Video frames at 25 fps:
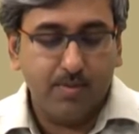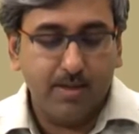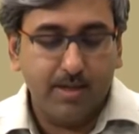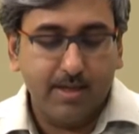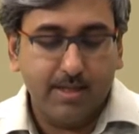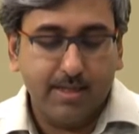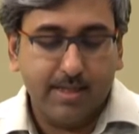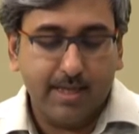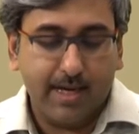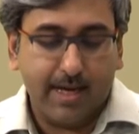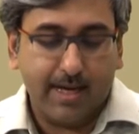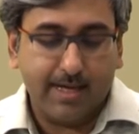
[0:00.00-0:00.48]

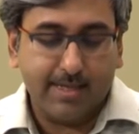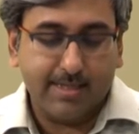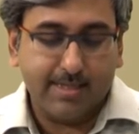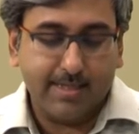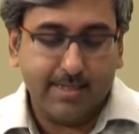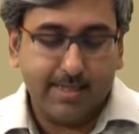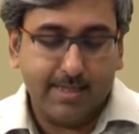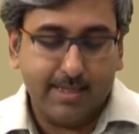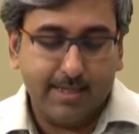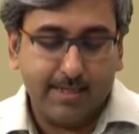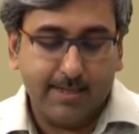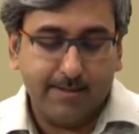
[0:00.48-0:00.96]
be that
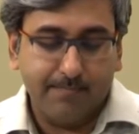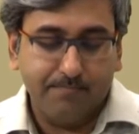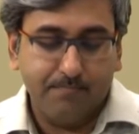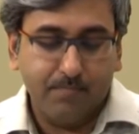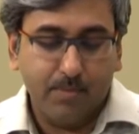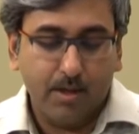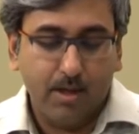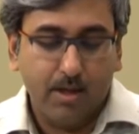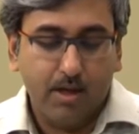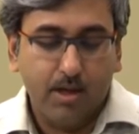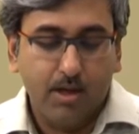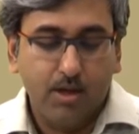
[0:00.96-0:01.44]

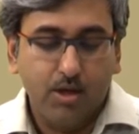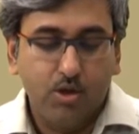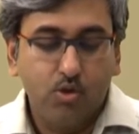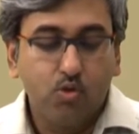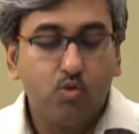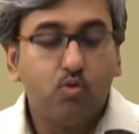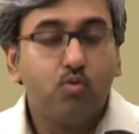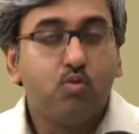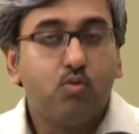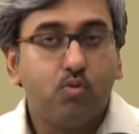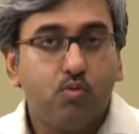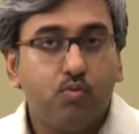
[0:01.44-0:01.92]

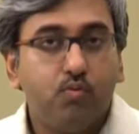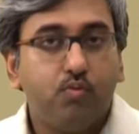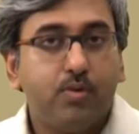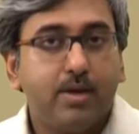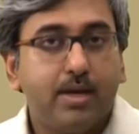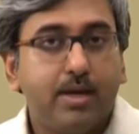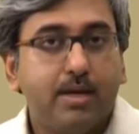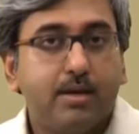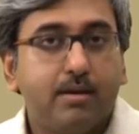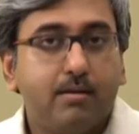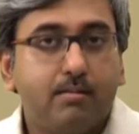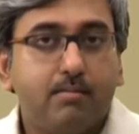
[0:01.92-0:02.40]
you
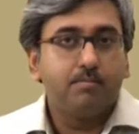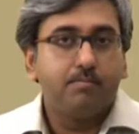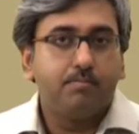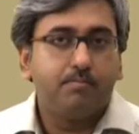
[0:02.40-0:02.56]
will